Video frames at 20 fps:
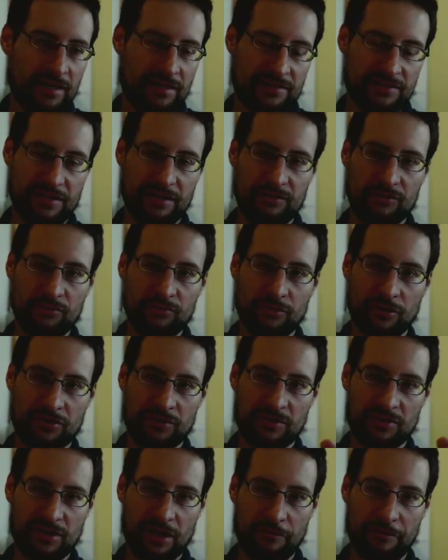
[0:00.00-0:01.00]
they do
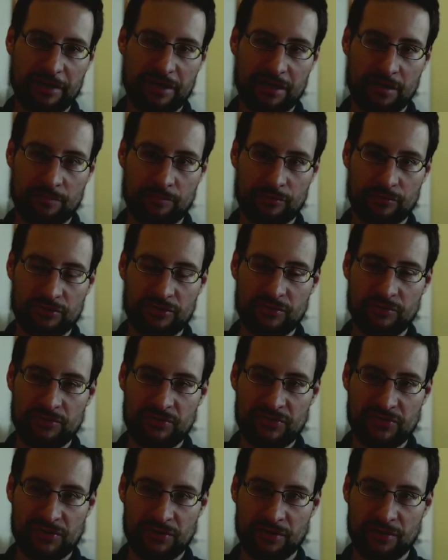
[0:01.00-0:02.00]
not directly
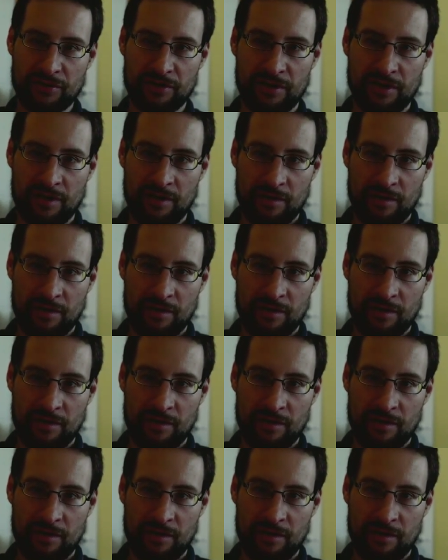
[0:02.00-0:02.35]
produce a